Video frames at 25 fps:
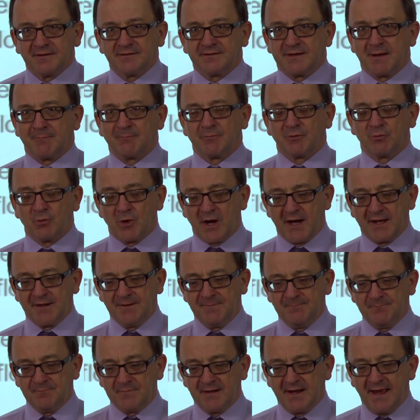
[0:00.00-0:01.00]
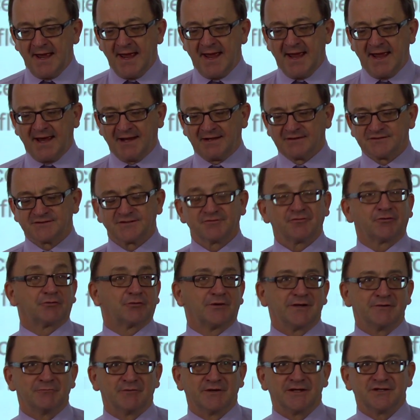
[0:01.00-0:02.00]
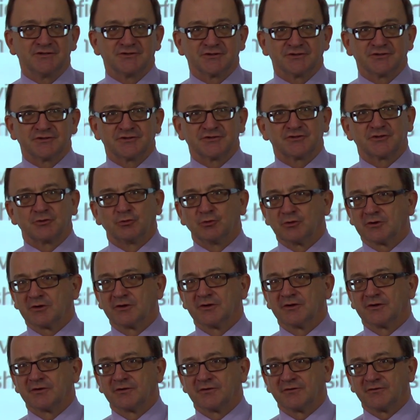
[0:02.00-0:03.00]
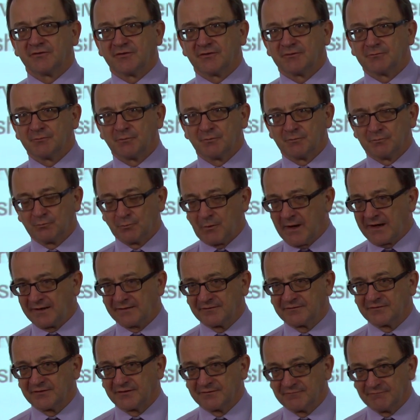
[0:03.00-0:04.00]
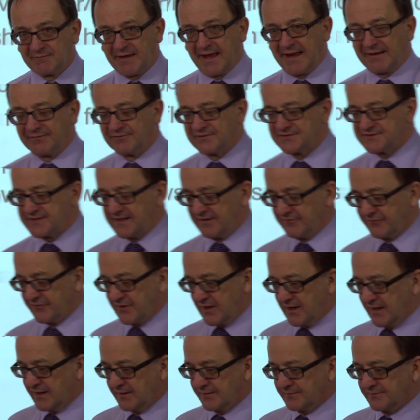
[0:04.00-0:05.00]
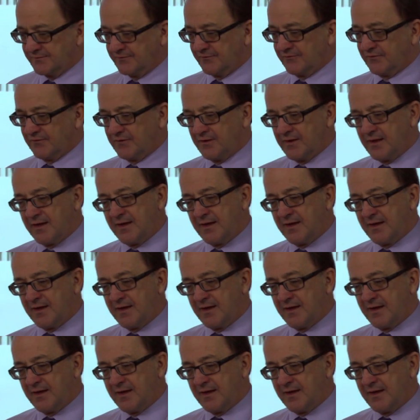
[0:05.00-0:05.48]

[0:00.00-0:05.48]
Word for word: Number one has three regions, Auckland, Wellington and the South Island.